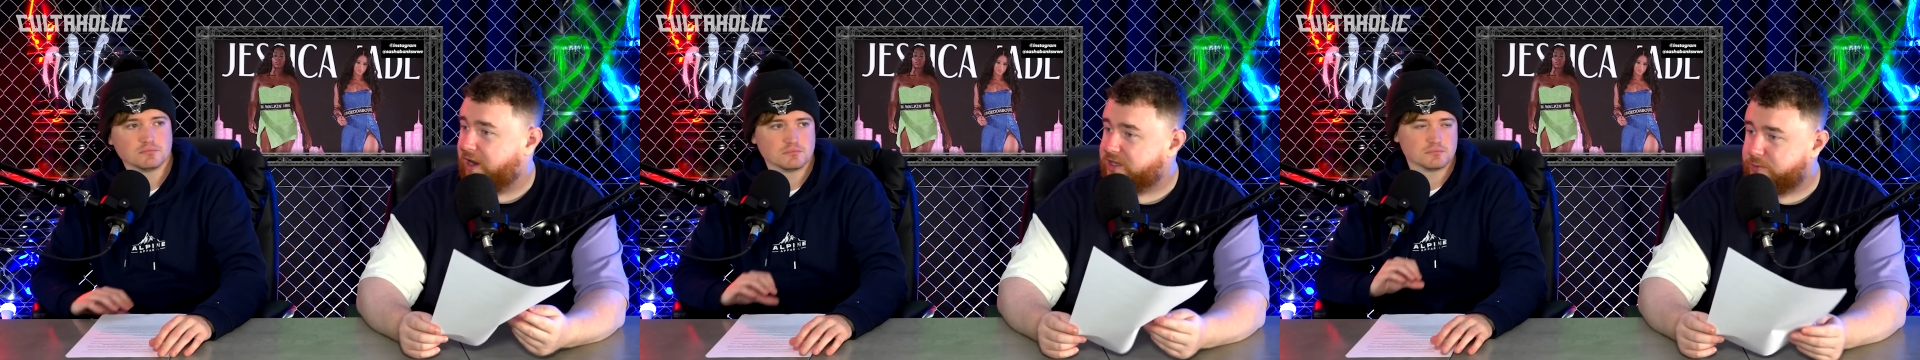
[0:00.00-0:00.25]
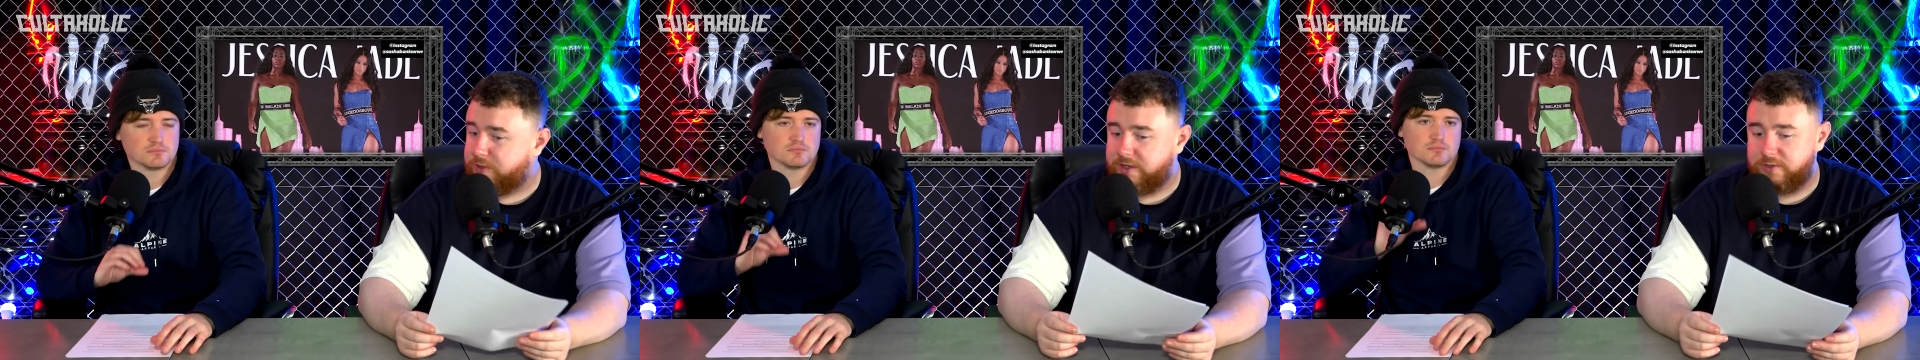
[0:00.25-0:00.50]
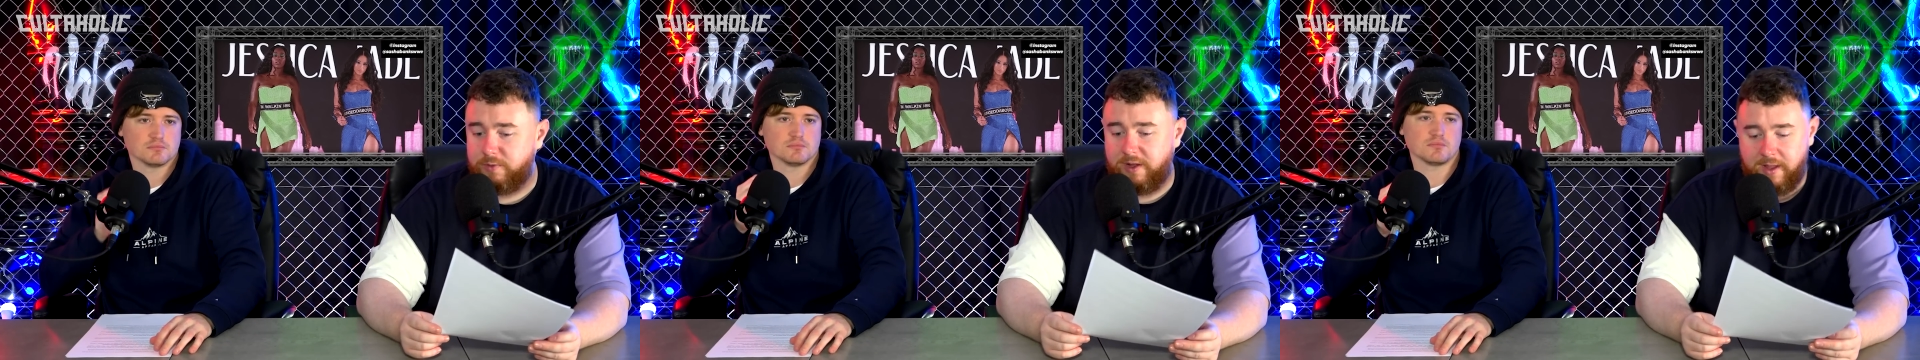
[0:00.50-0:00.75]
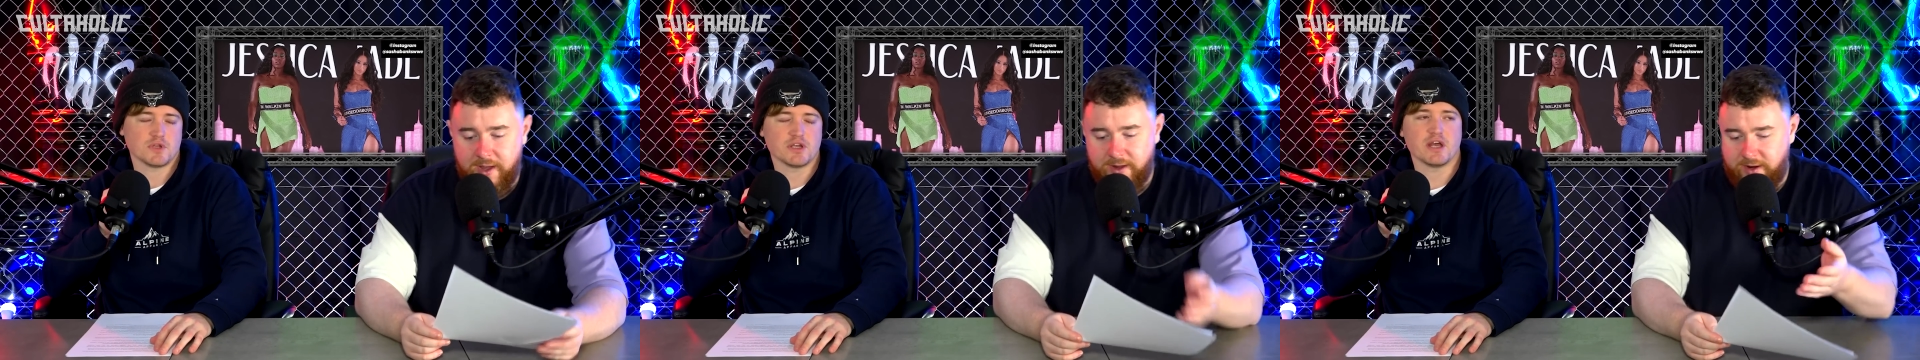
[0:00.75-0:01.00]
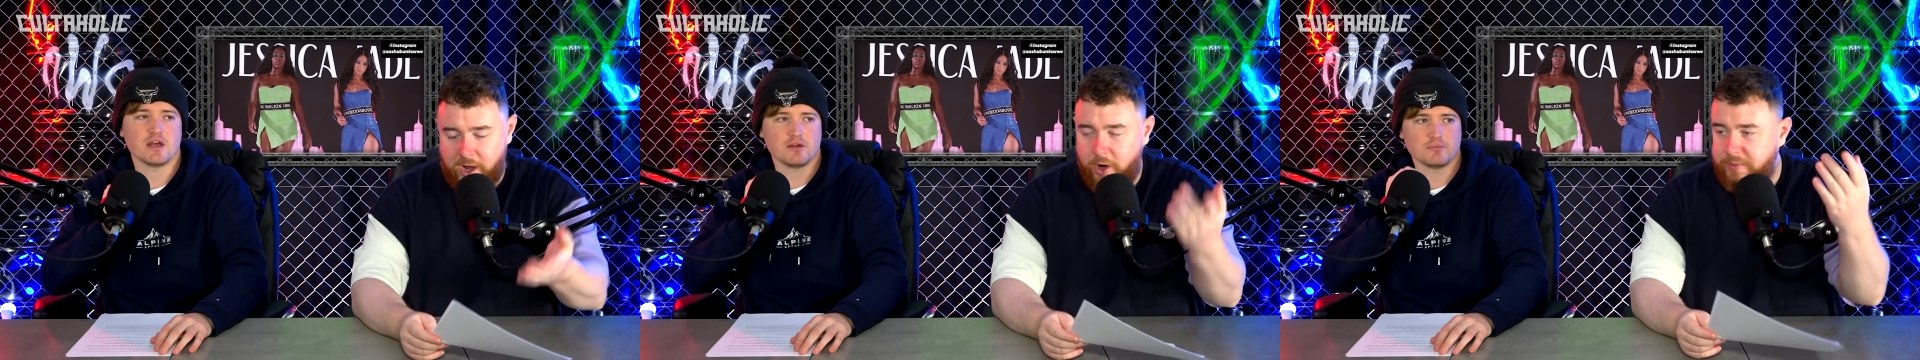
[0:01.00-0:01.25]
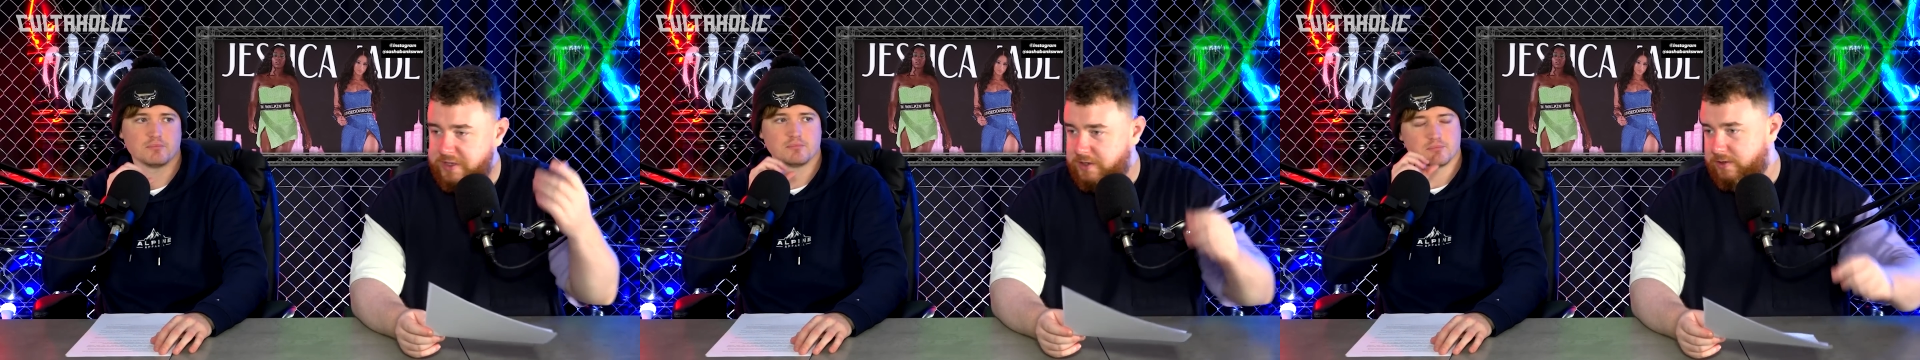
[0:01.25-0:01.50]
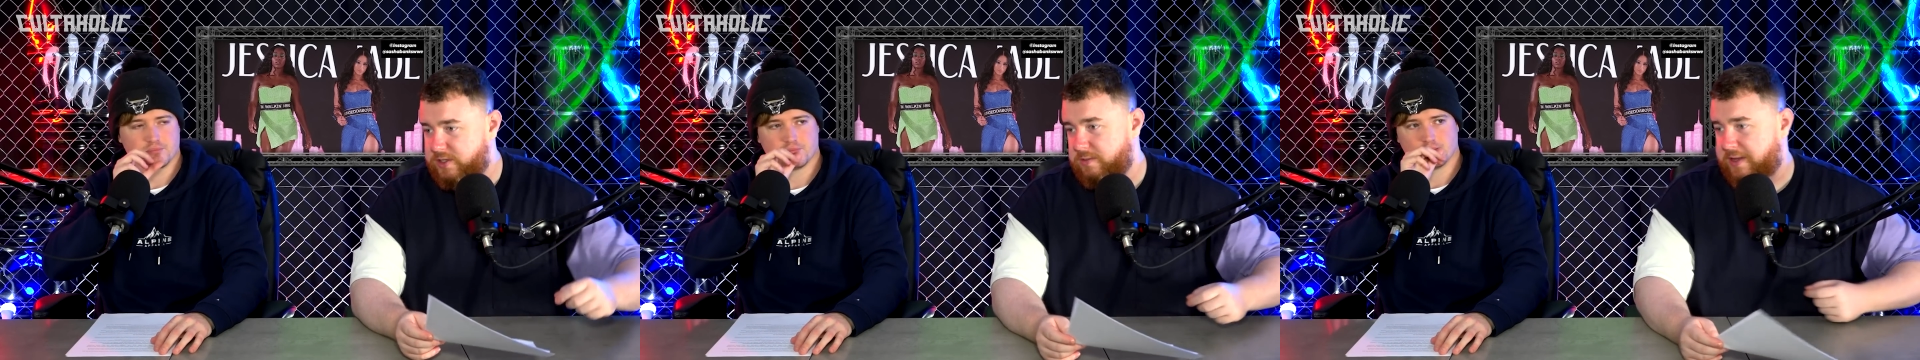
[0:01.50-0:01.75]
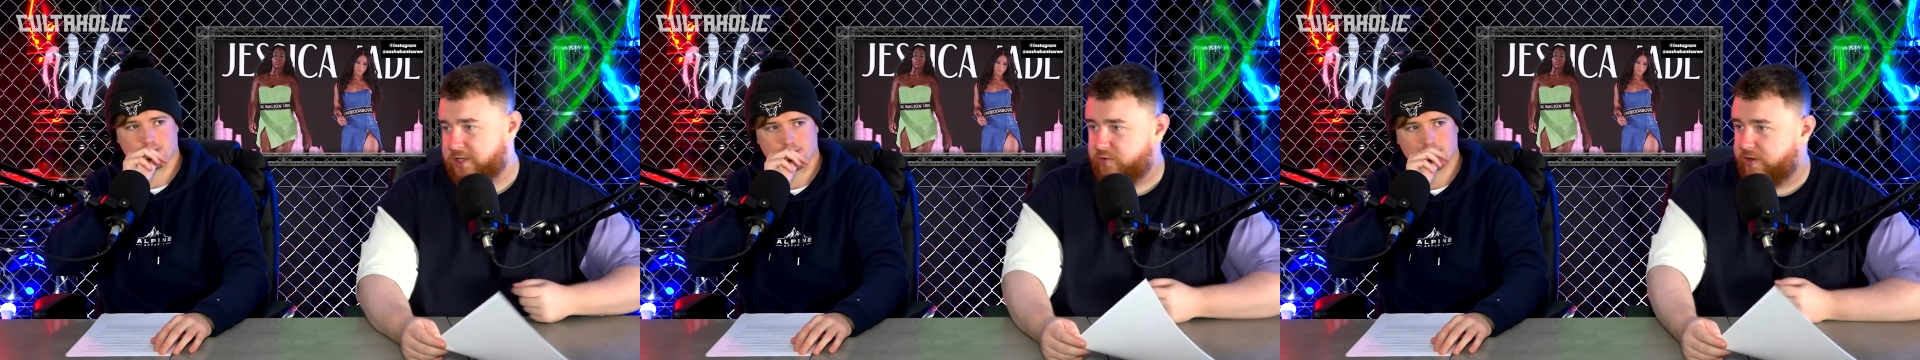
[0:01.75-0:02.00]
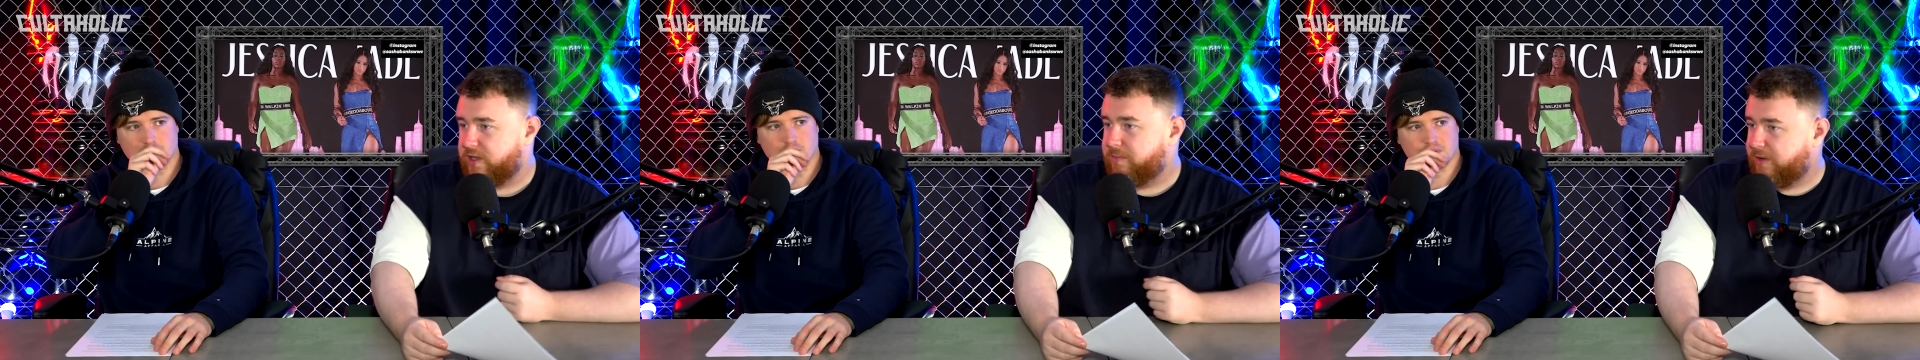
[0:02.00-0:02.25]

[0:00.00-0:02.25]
Speaker 1: last week as well. Yeah. Naomi's got some history in the